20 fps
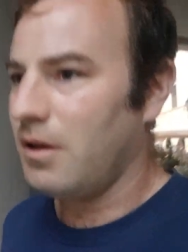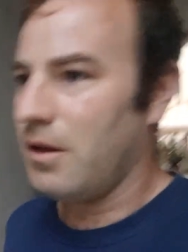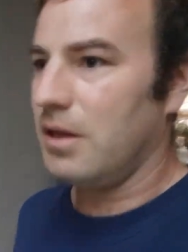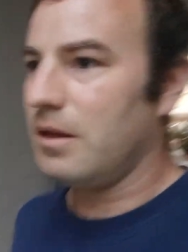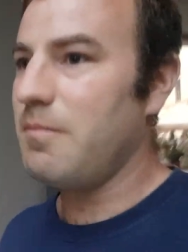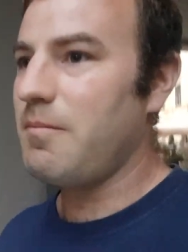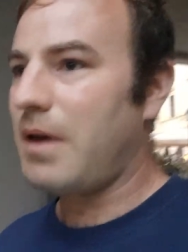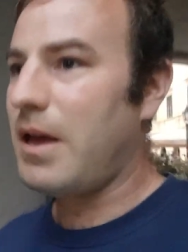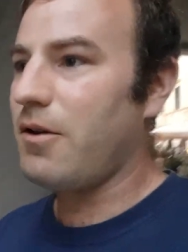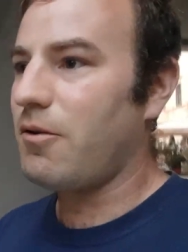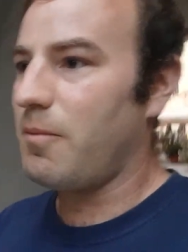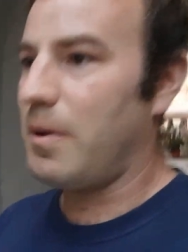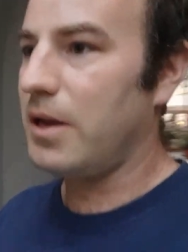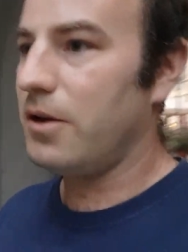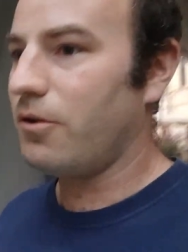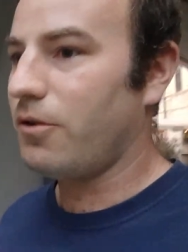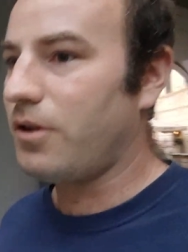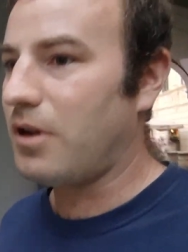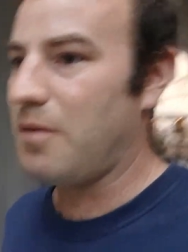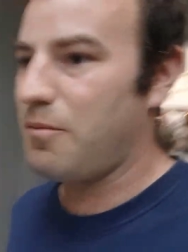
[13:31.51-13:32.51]
you may or may
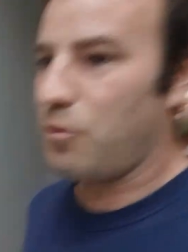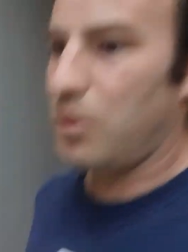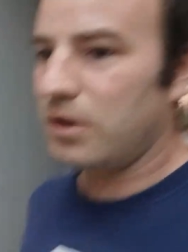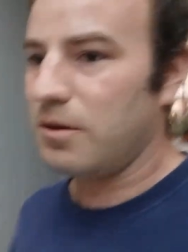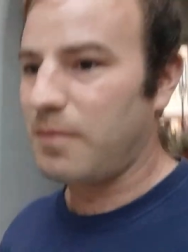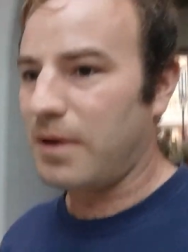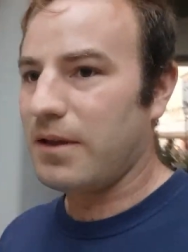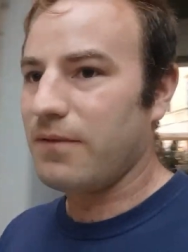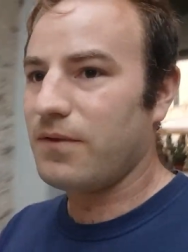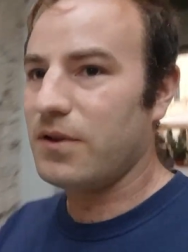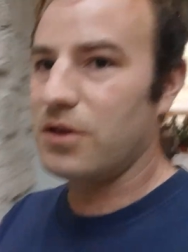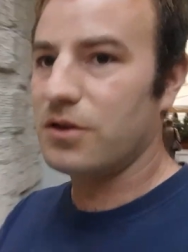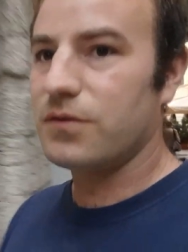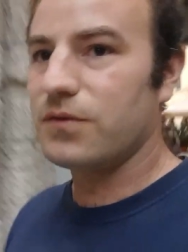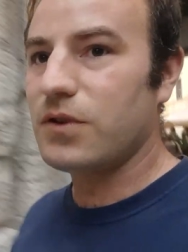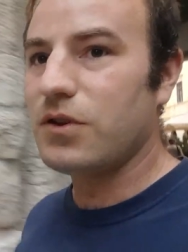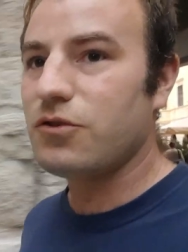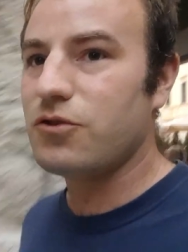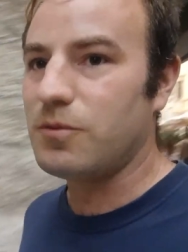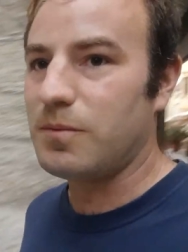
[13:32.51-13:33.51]
not know, but when you're making videos for
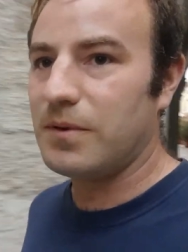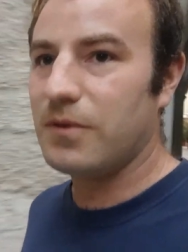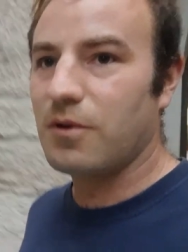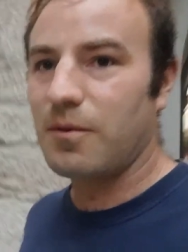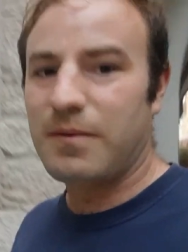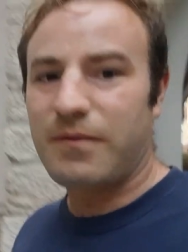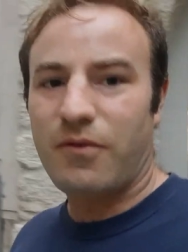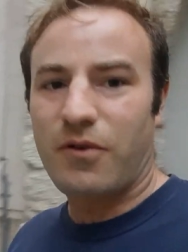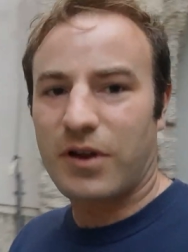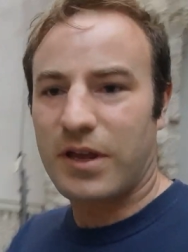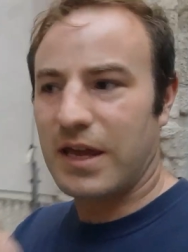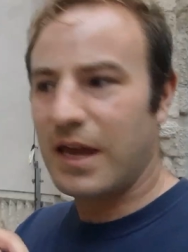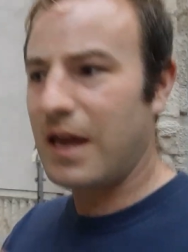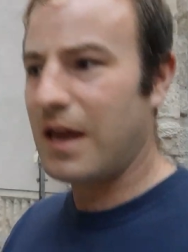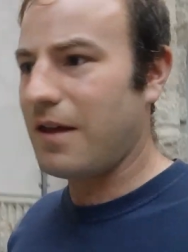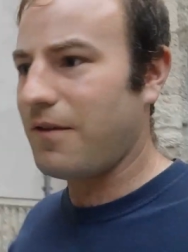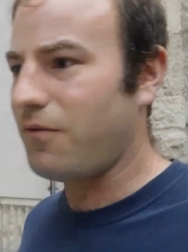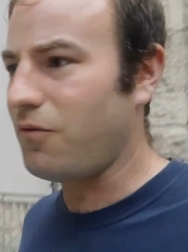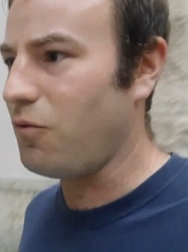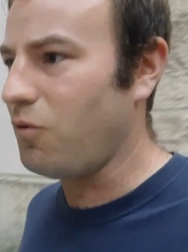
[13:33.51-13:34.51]
YouTube, you've got to be very
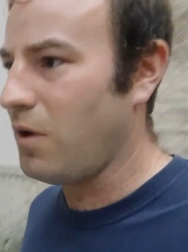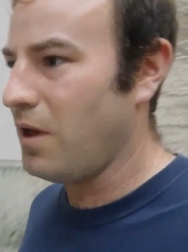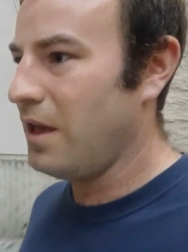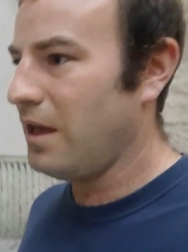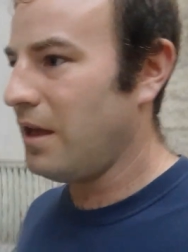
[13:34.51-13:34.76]
careful.